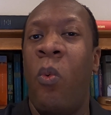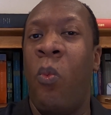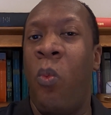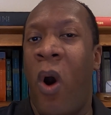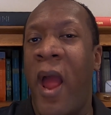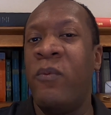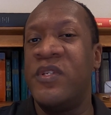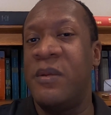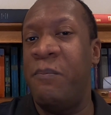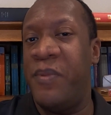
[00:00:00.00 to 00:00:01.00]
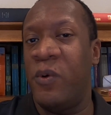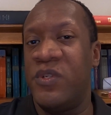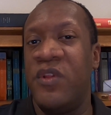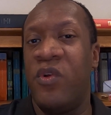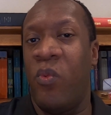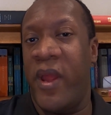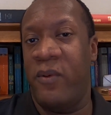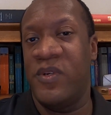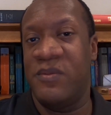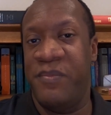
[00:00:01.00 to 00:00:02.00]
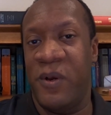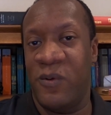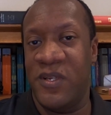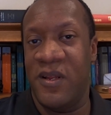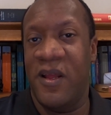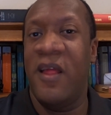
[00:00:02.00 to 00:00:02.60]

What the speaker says: why was it built the way it was built.